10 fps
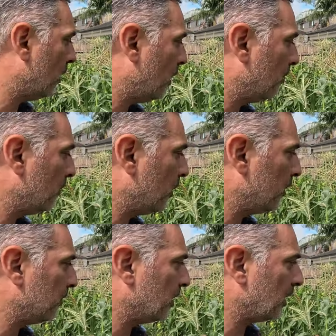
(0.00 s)
I'm
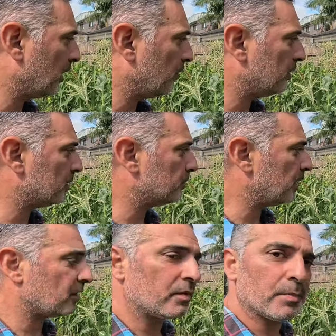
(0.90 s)
going to be clearing this
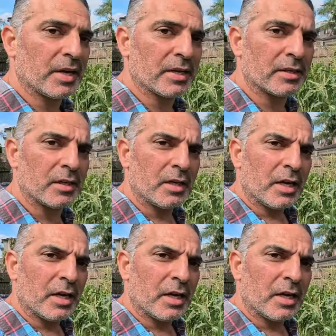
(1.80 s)
part of the bed